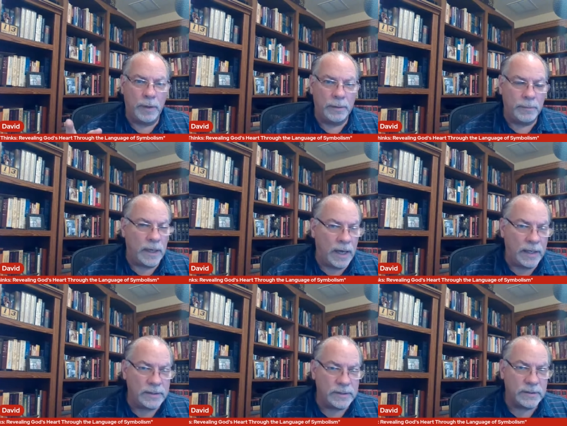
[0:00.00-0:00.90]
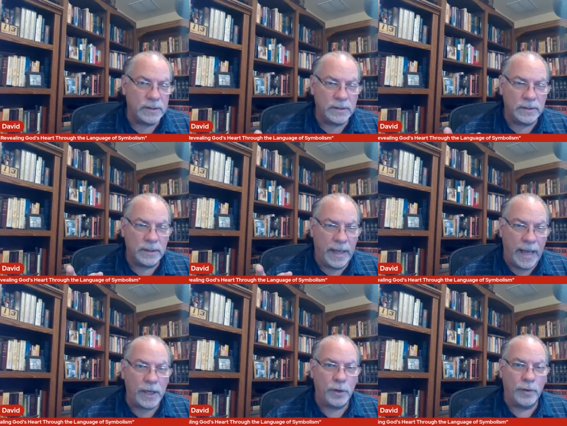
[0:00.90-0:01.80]
And when God's
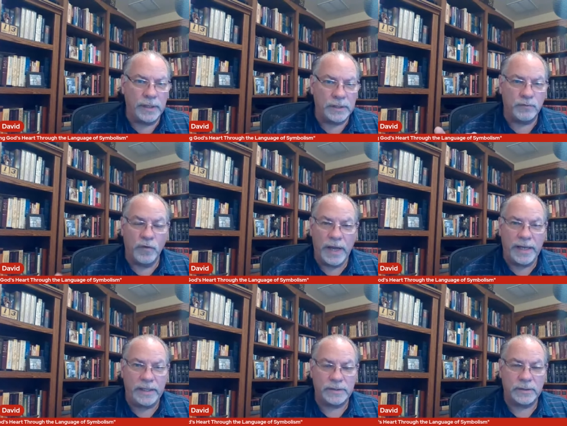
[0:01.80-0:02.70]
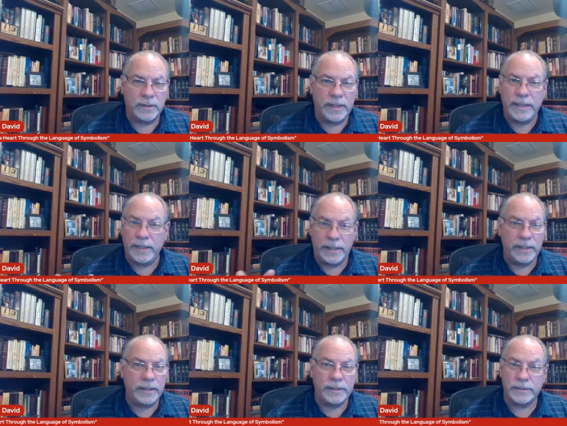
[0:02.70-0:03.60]
anger is raised, he
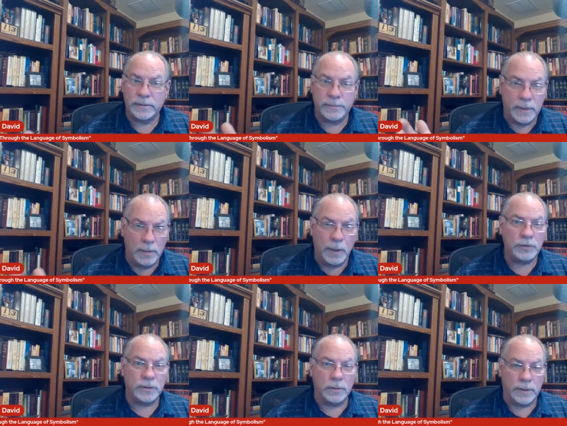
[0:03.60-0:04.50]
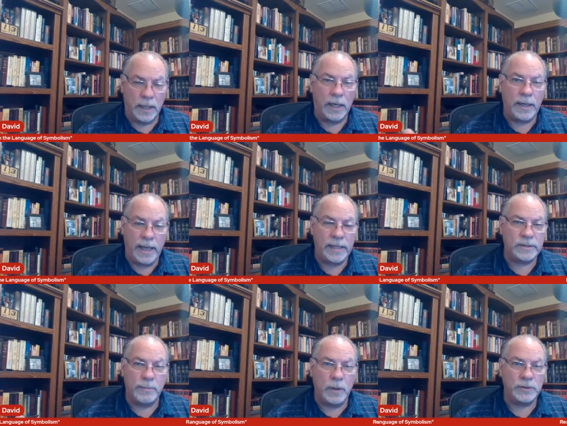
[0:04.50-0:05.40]
he is emotional. God
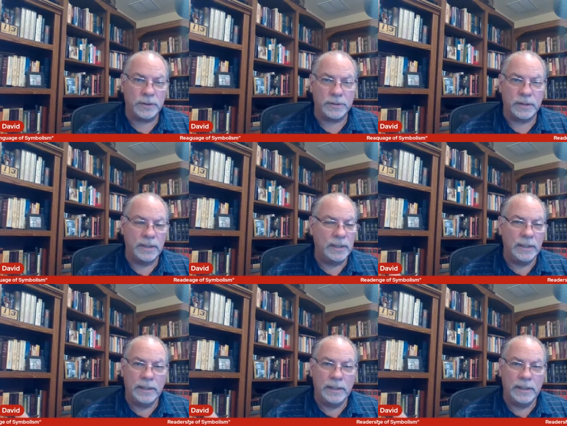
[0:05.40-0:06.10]
has emotions.